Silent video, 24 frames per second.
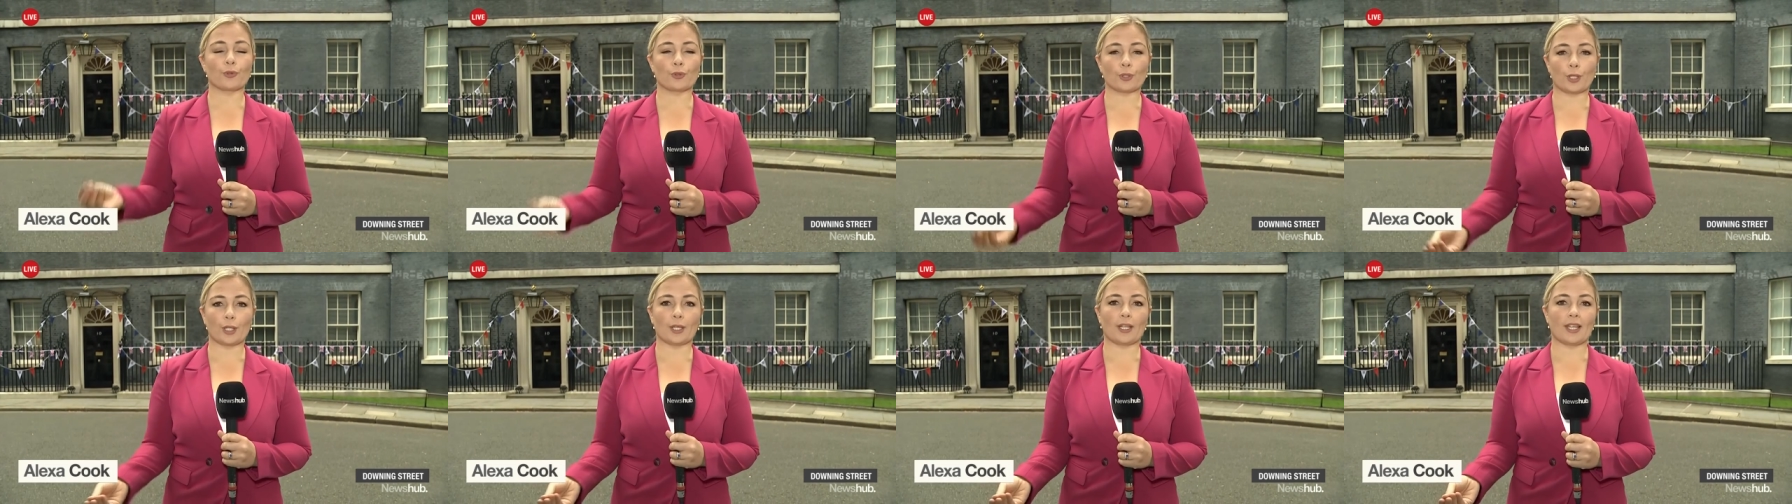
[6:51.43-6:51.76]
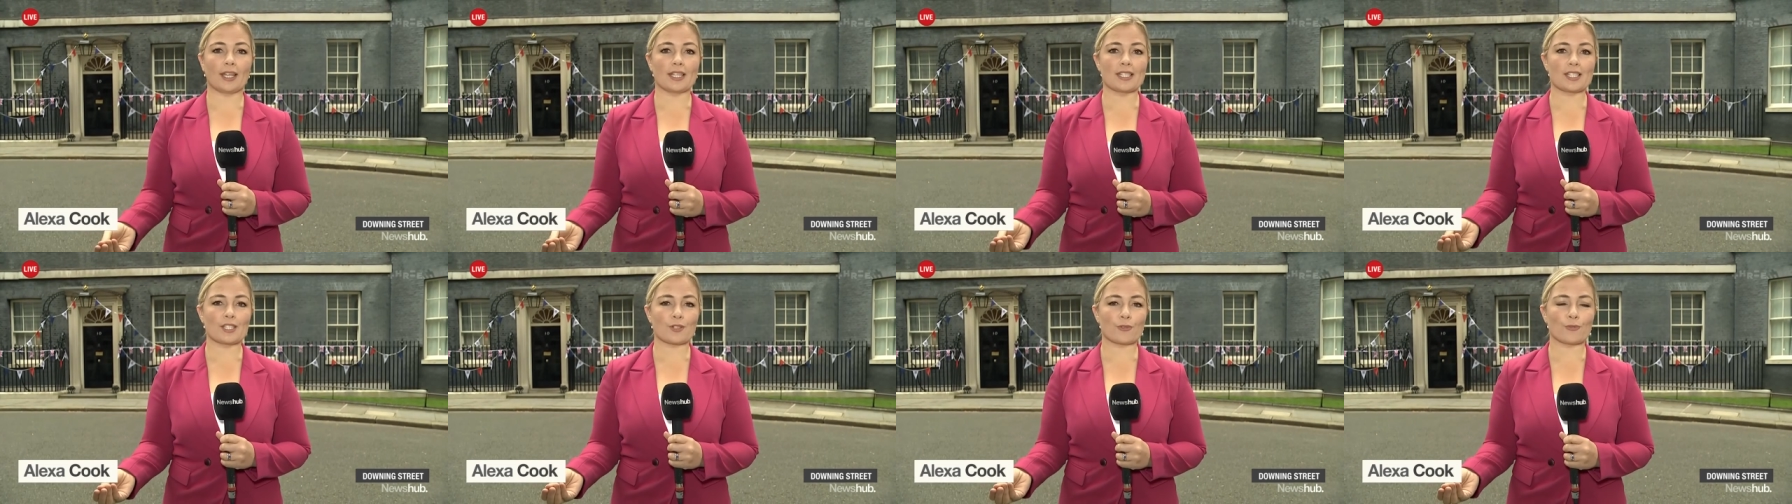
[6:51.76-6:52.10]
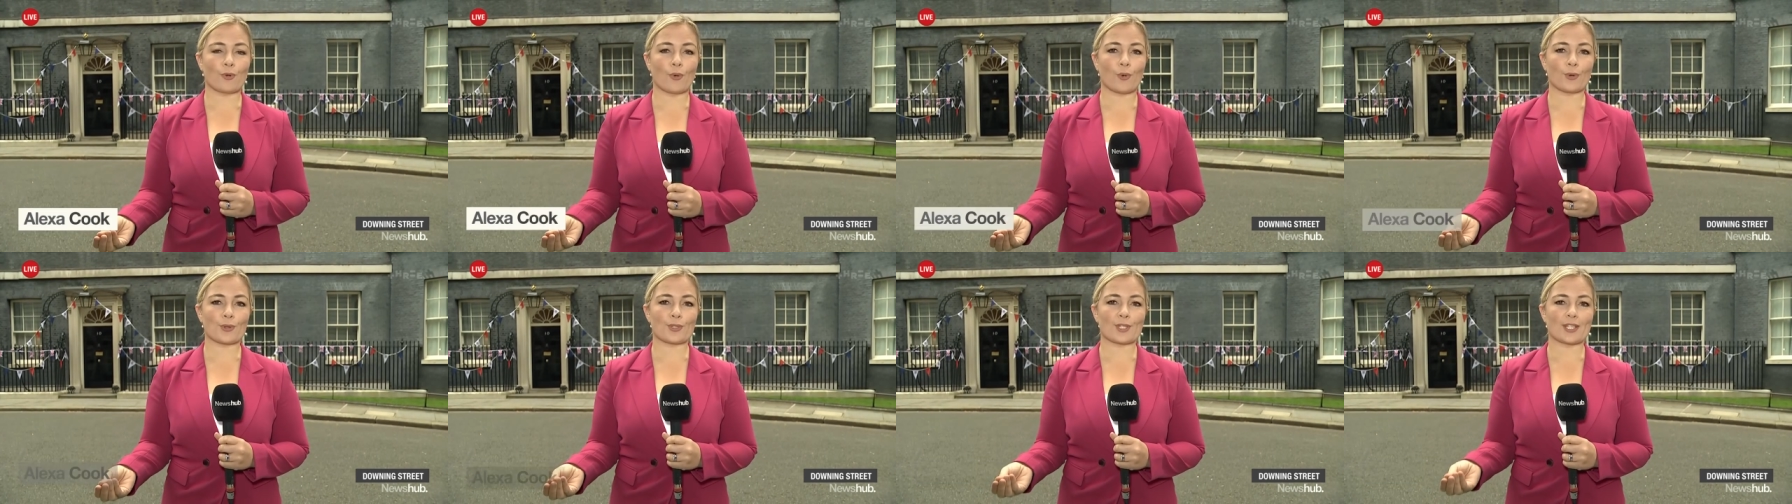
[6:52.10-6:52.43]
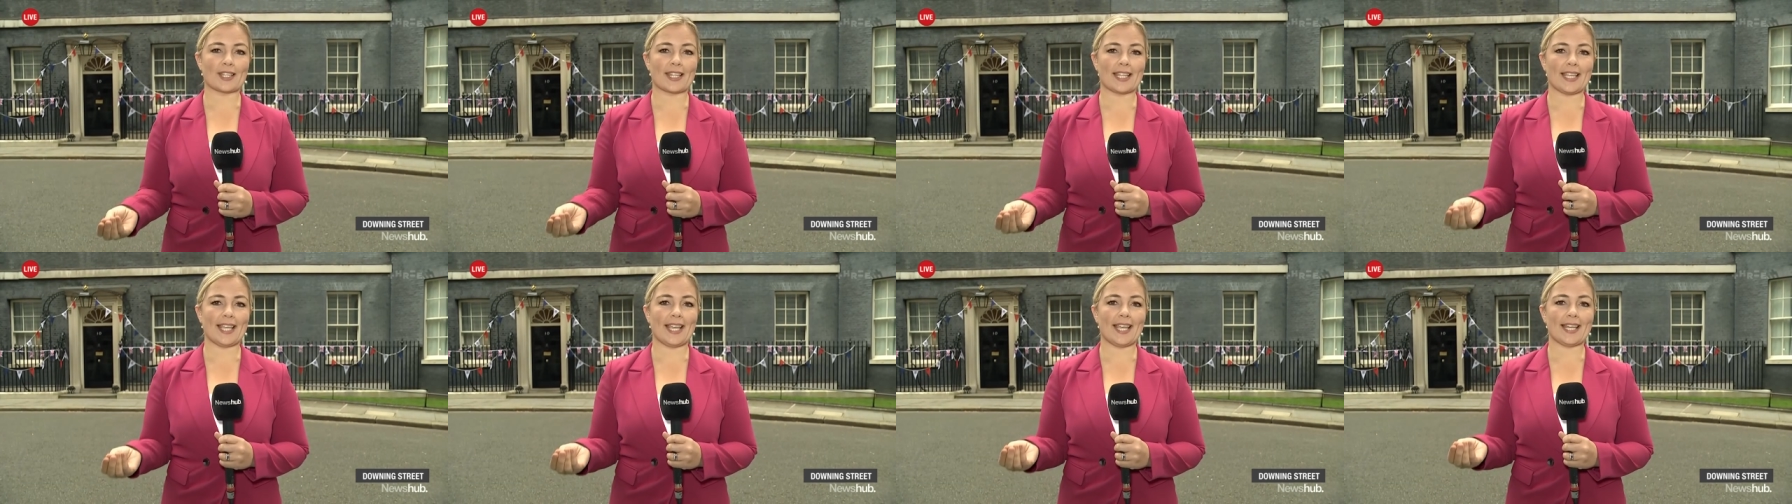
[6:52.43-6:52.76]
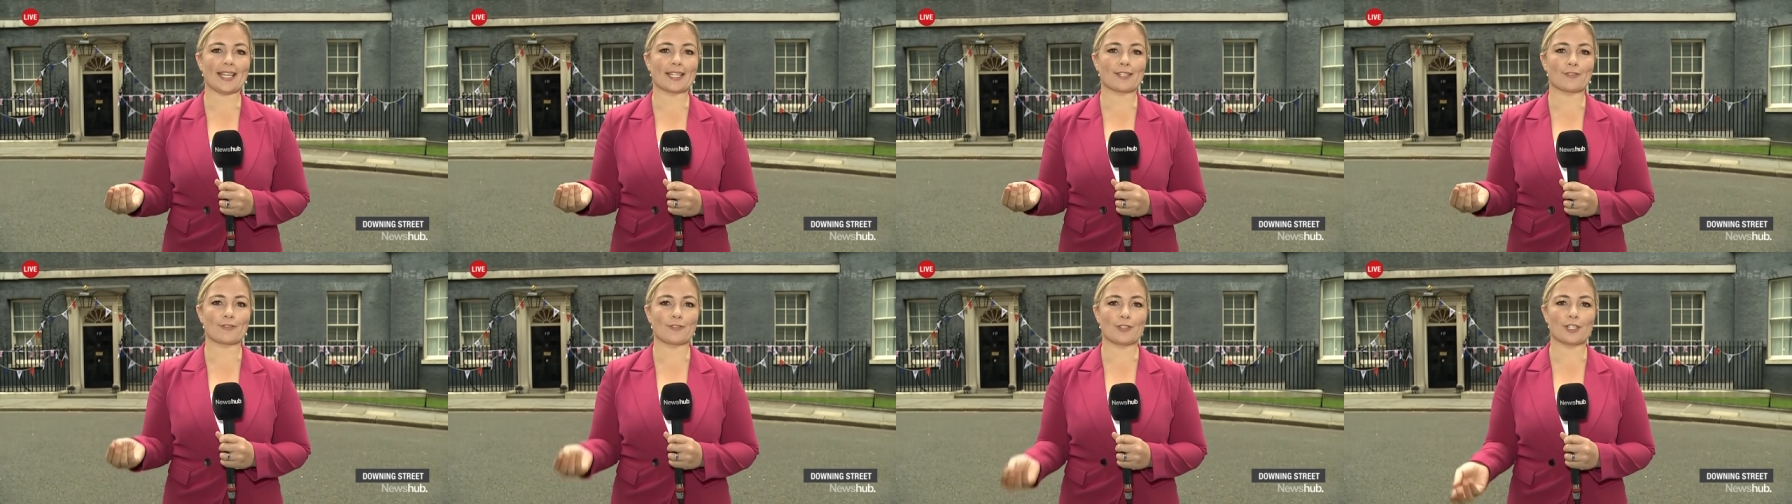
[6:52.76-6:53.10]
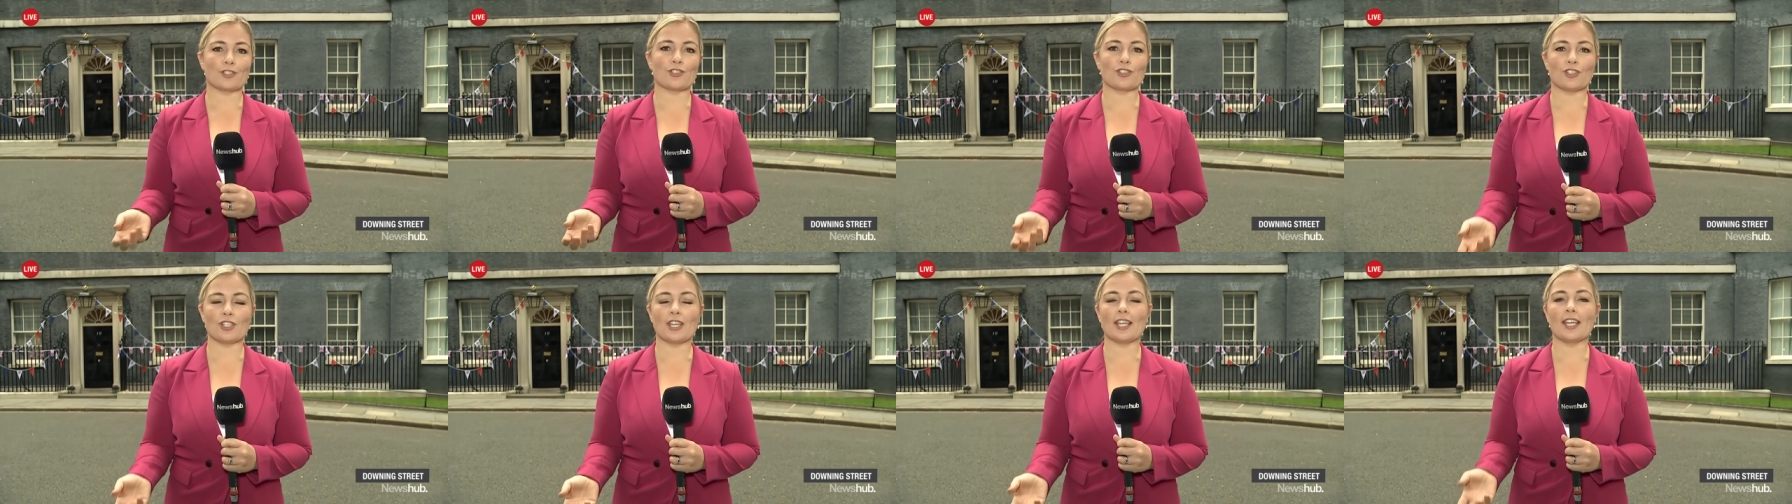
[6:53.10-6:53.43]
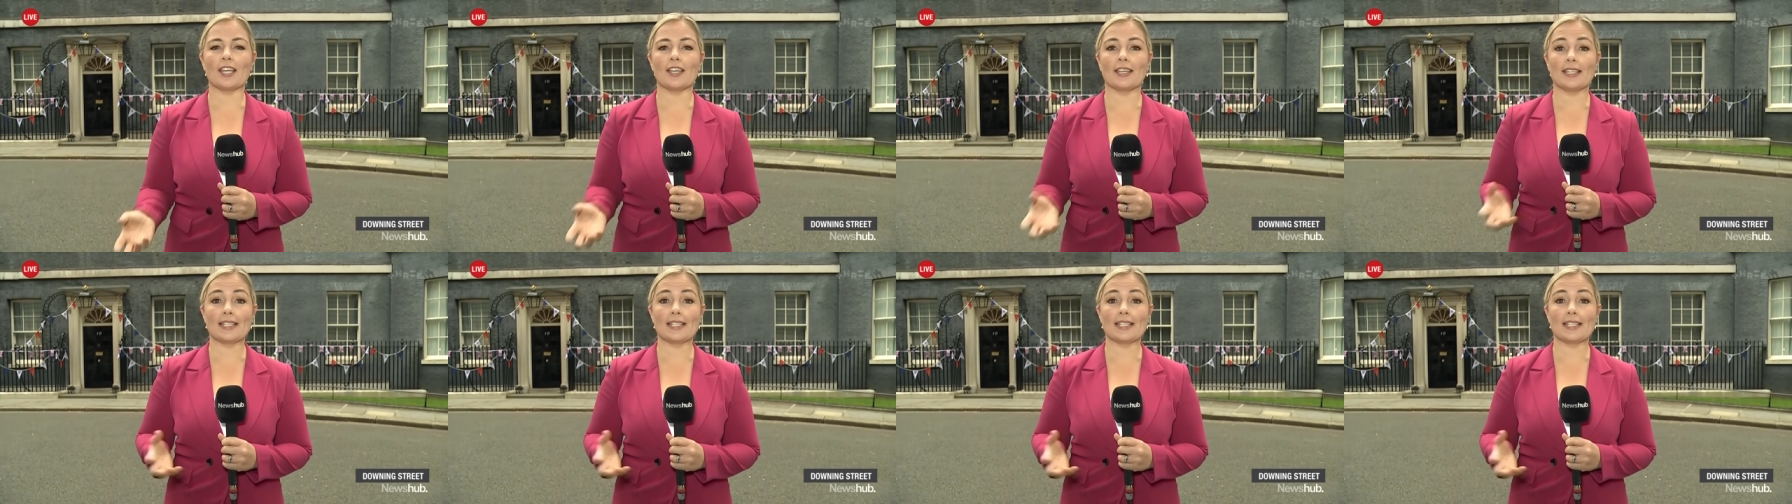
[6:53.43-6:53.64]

uh, into force at the end of this year.